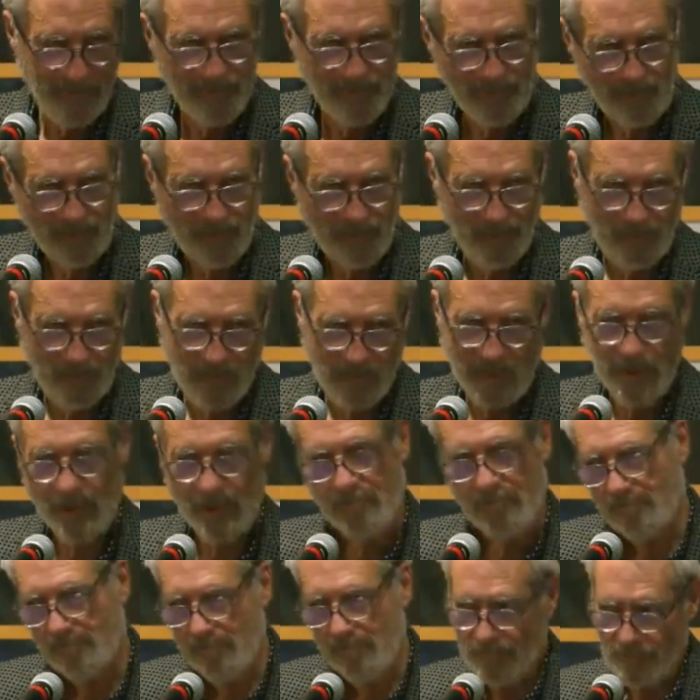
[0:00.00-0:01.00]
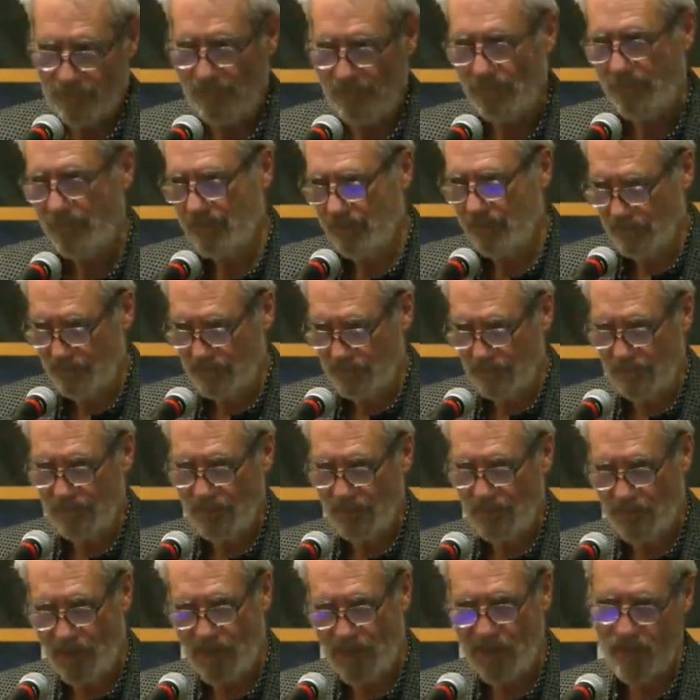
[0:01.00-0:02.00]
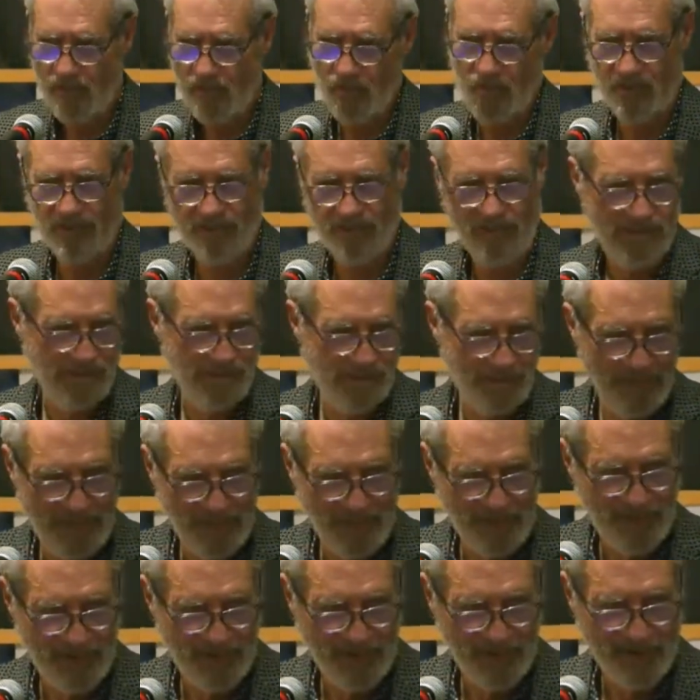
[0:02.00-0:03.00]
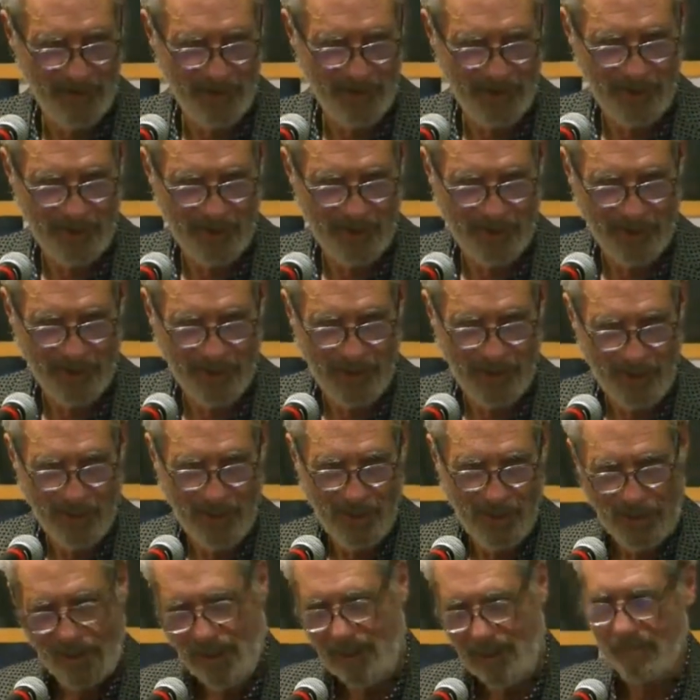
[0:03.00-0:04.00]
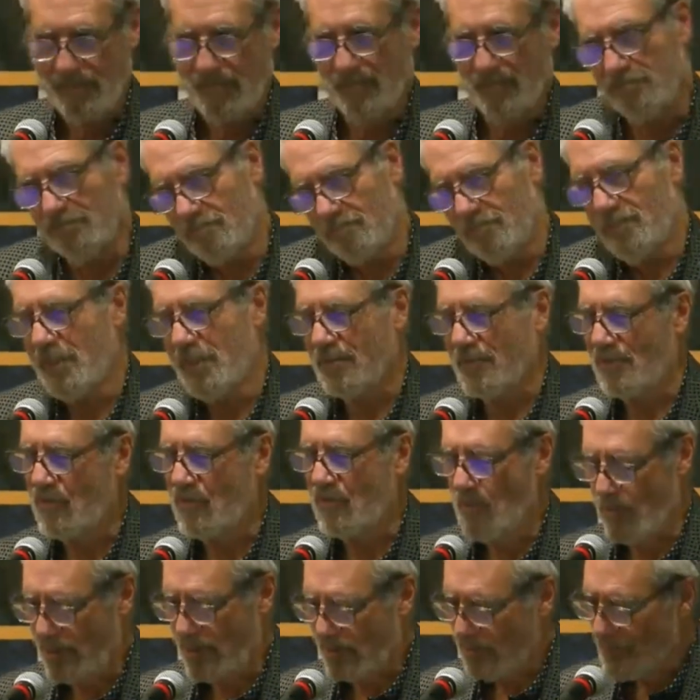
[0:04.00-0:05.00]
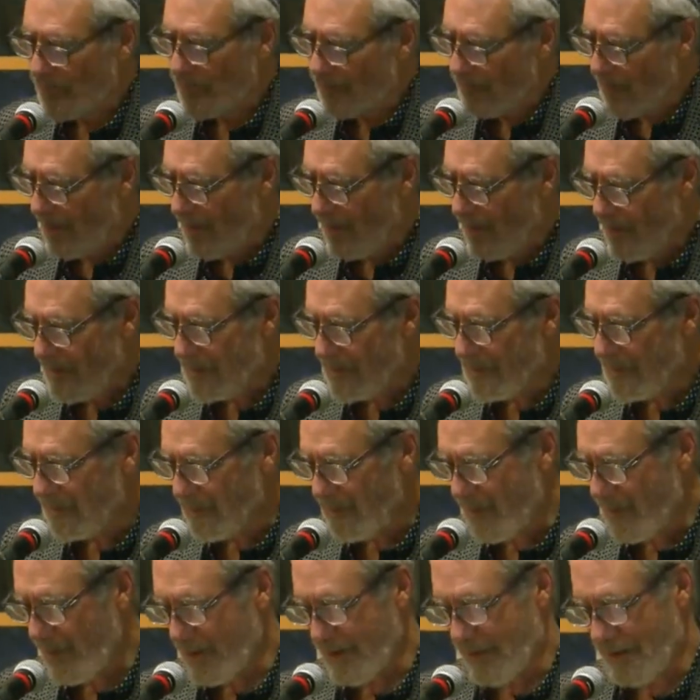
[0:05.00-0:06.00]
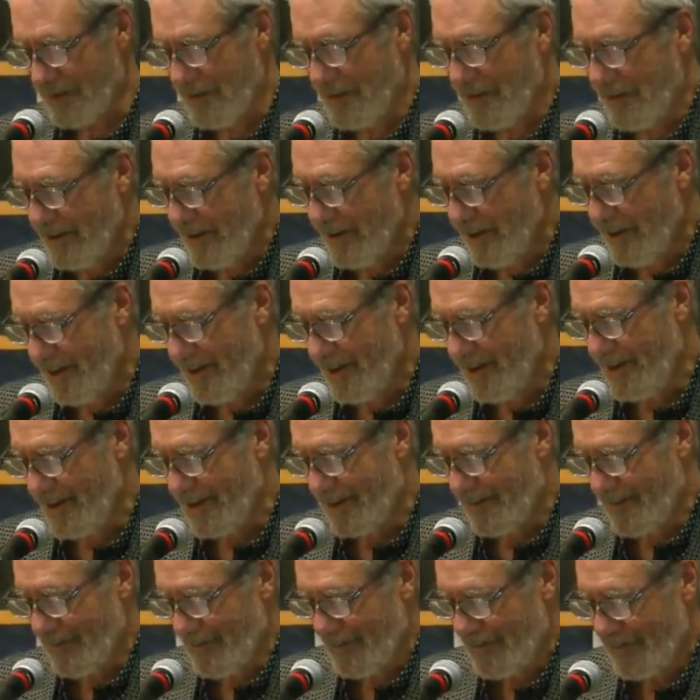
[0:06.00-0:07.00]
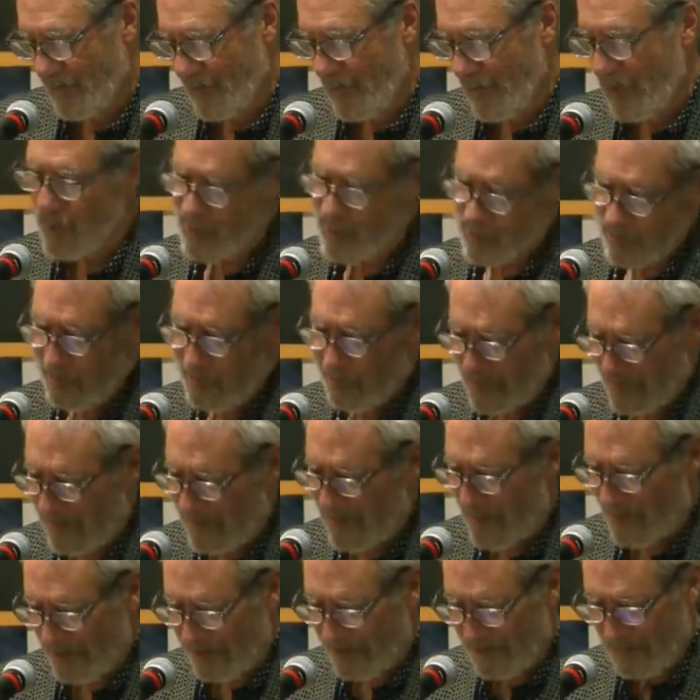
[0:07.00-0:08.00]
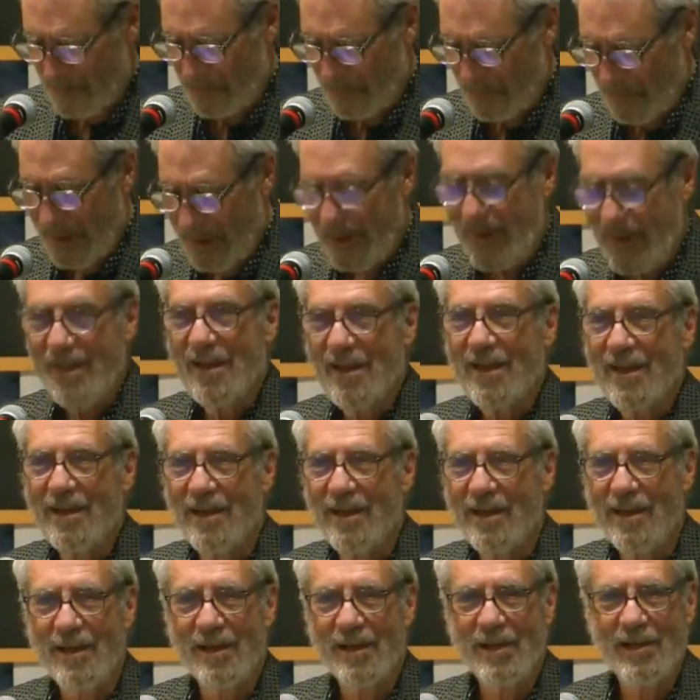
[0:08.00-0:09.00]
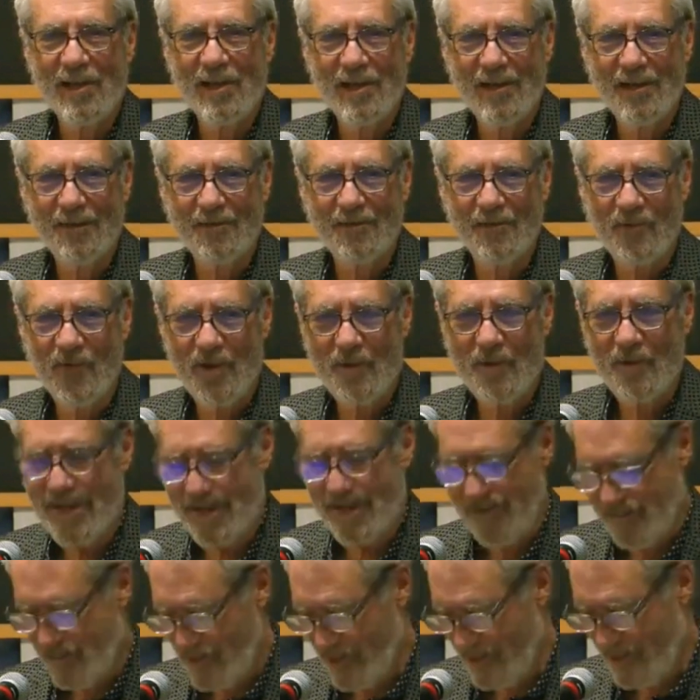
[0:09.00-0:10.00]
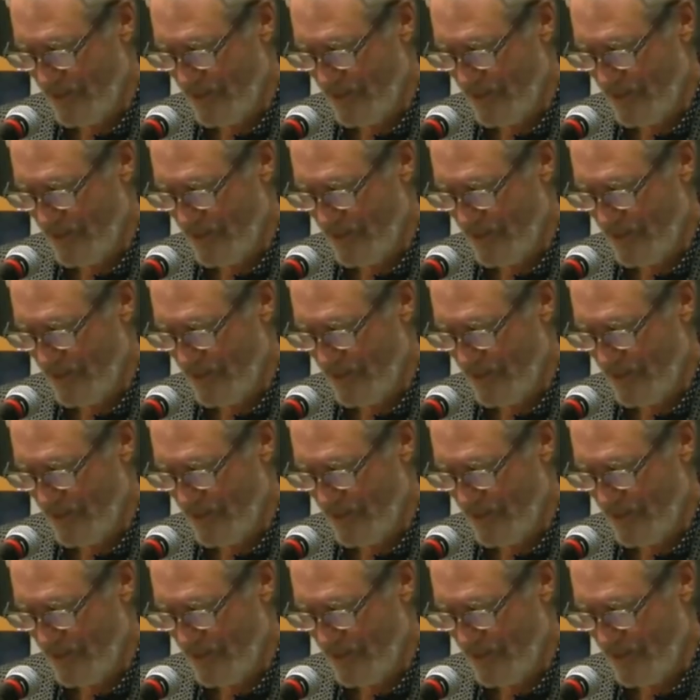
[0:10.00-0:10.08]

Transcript: where God wasn't mentioned and too much. But we were good people, and we meant well.